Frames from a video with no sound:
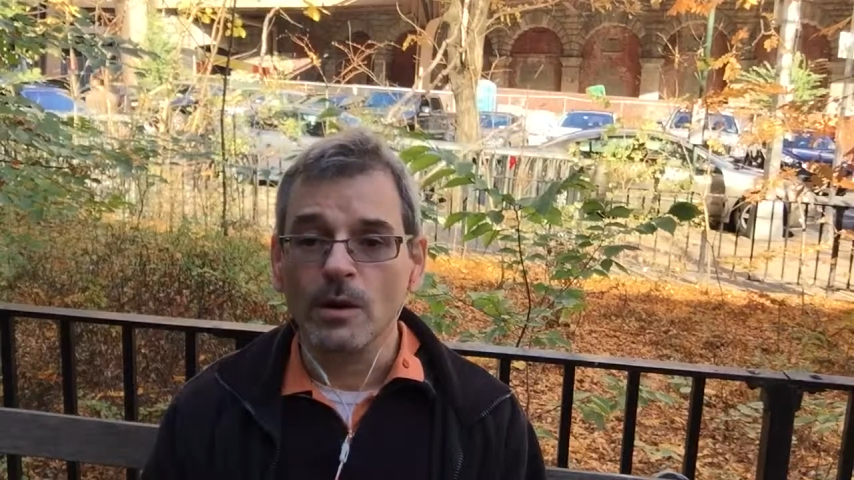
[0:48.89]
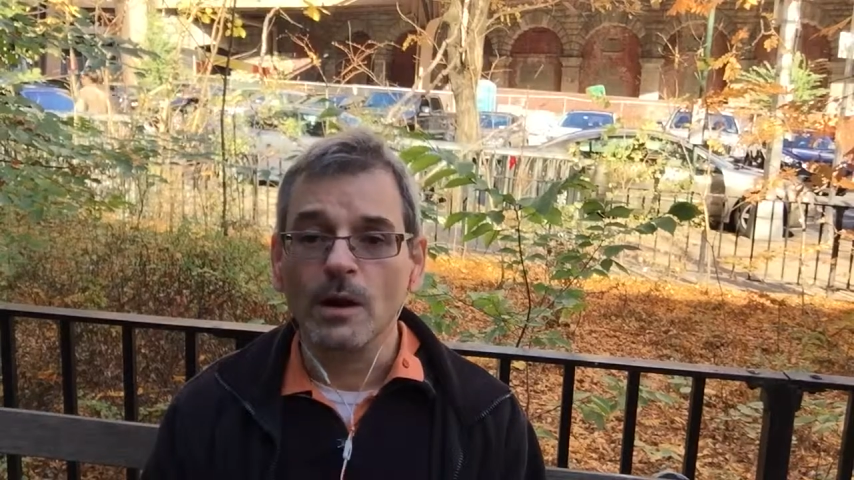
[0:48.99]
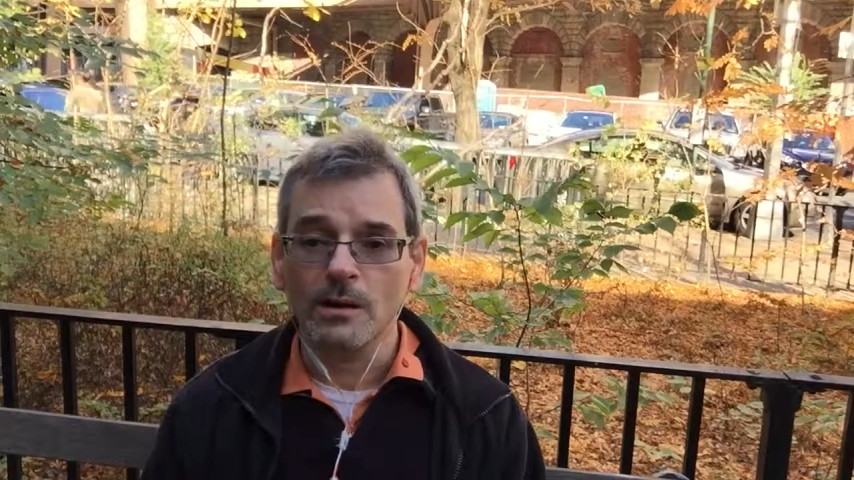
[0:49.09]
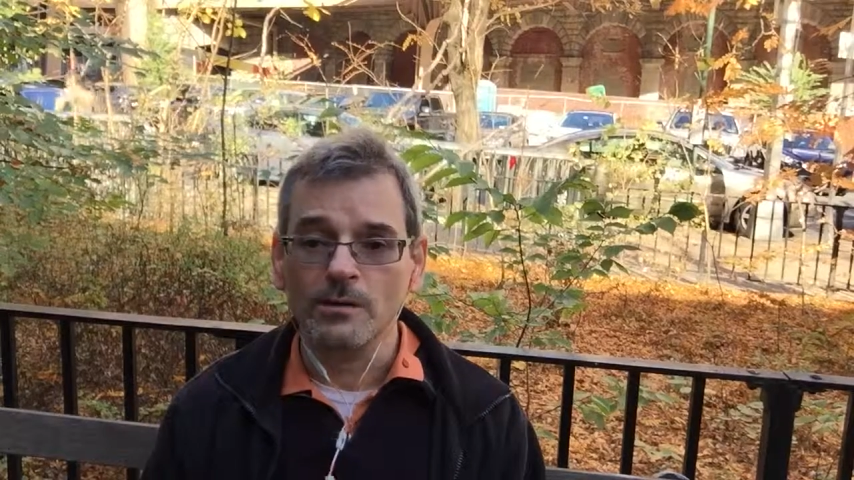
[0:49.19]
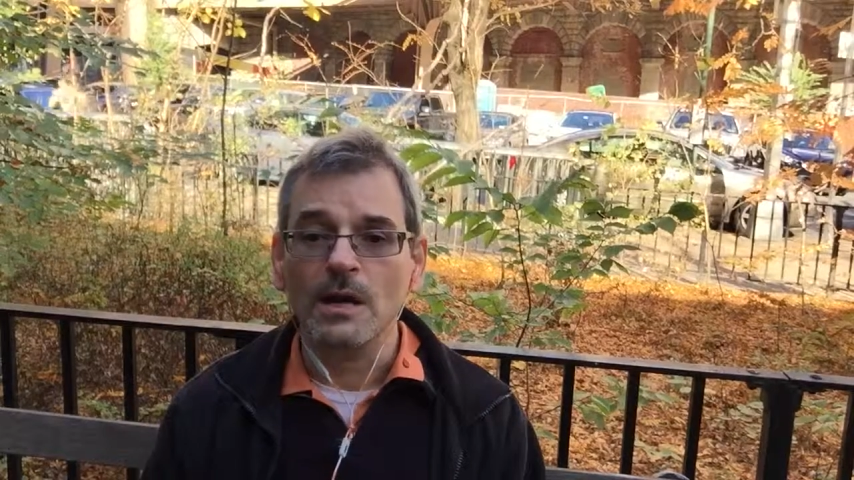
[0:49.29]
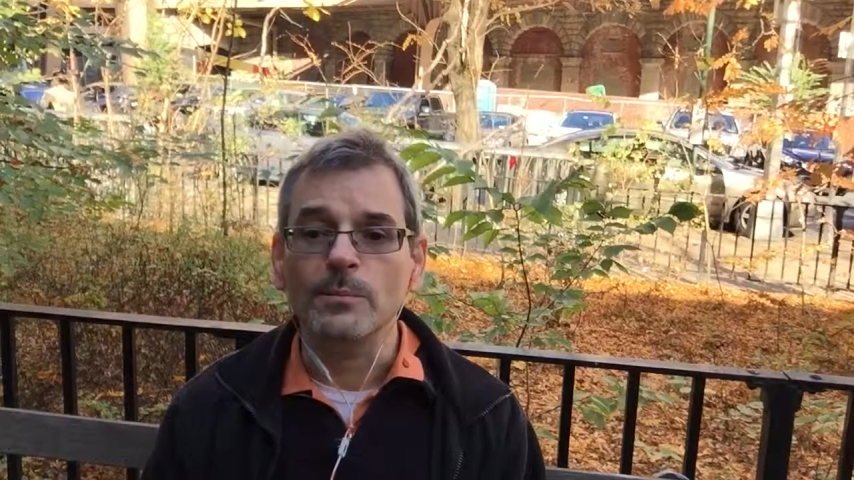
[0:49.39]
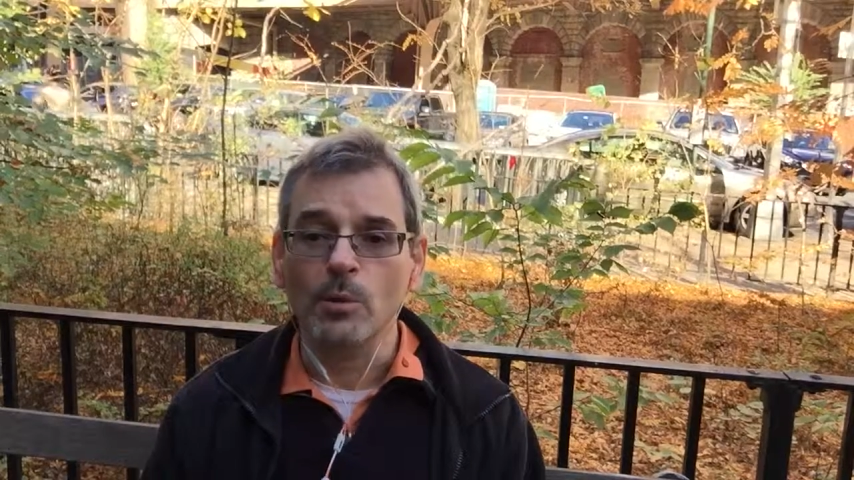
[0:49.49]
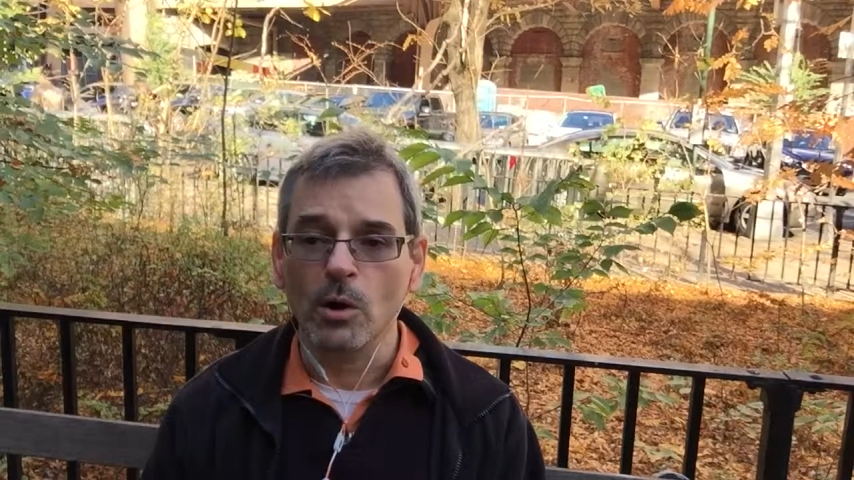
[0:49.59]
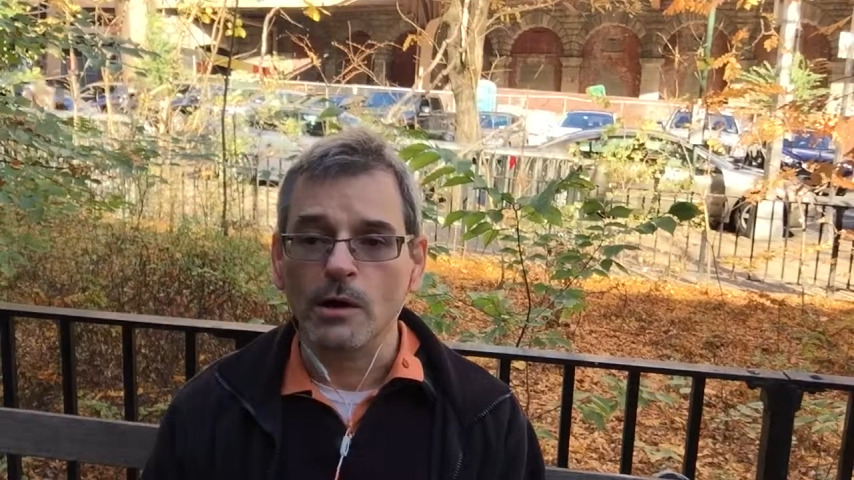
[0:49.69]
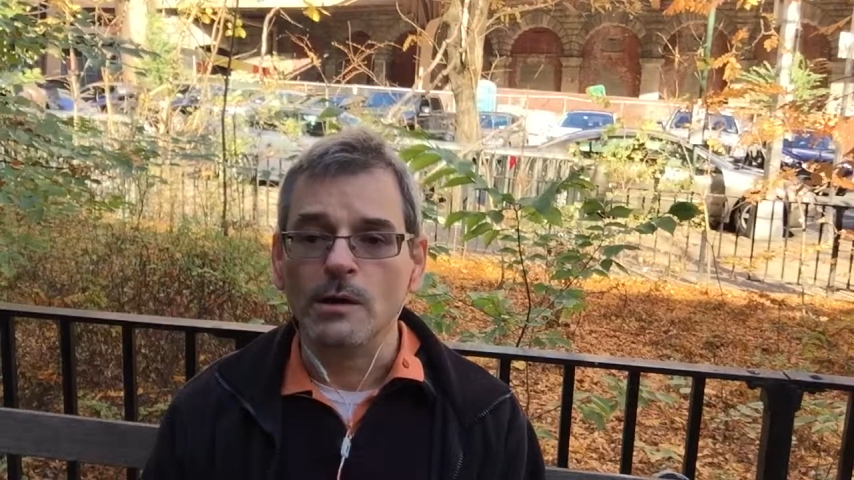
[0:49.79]
online
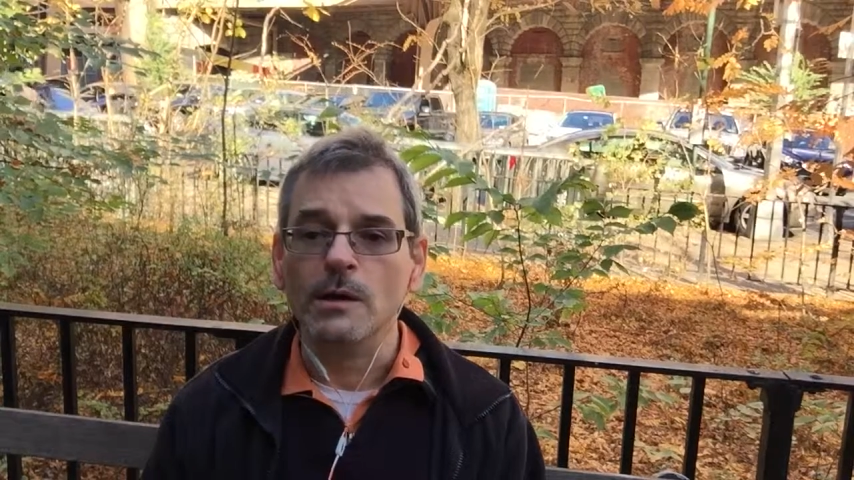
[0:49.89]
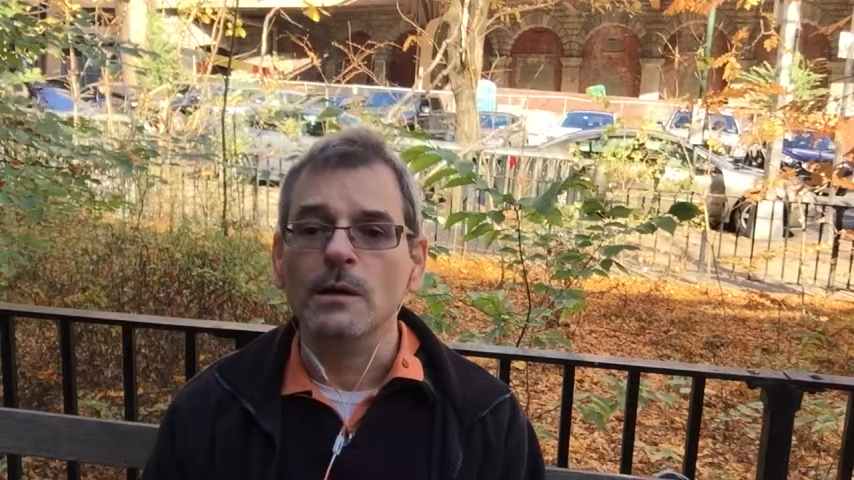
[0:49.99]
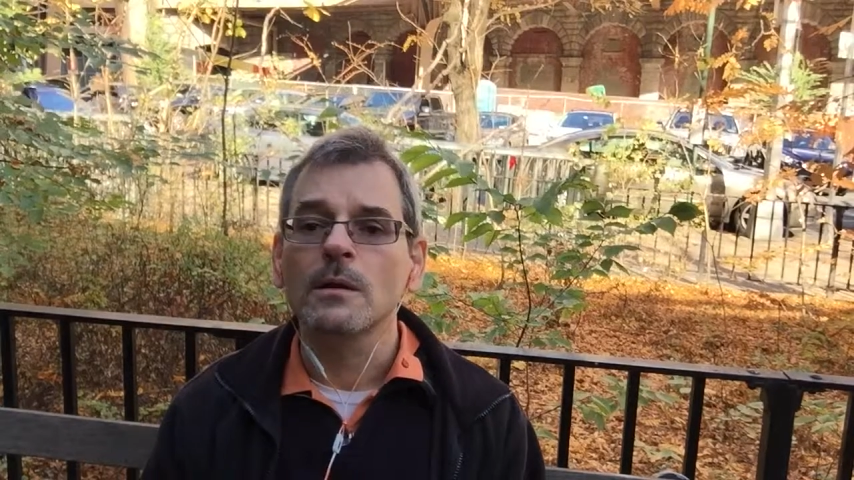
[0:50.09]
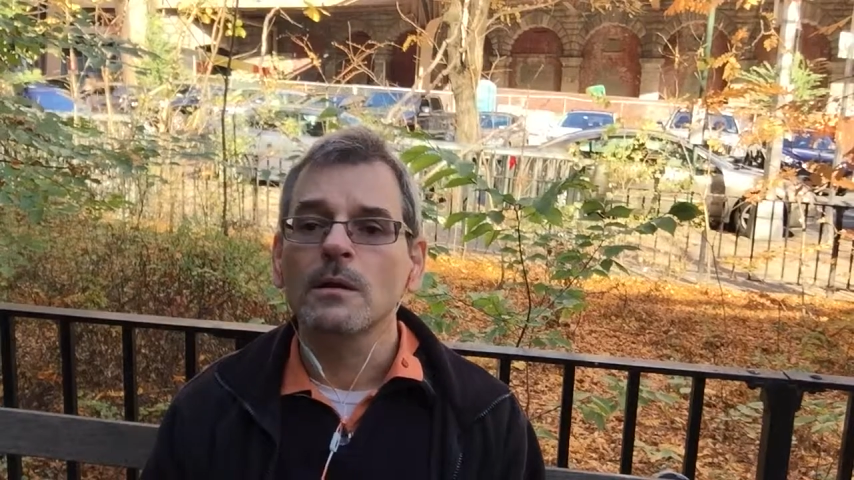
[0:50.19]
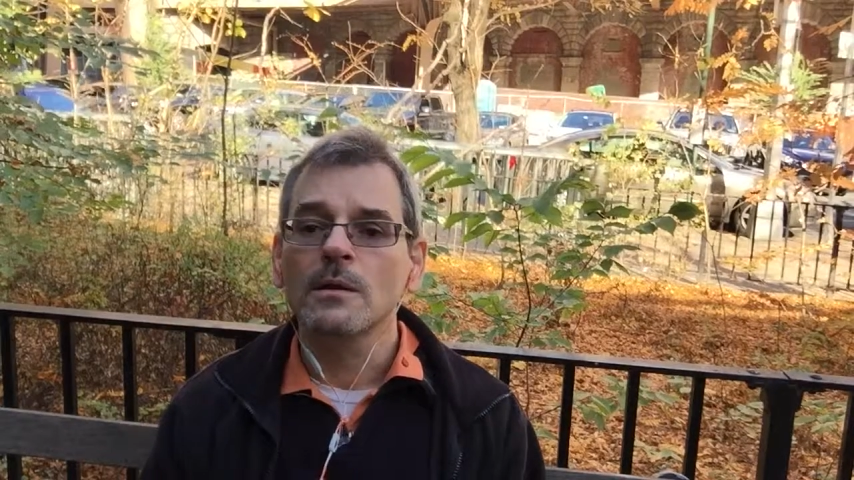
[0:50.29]
marketing,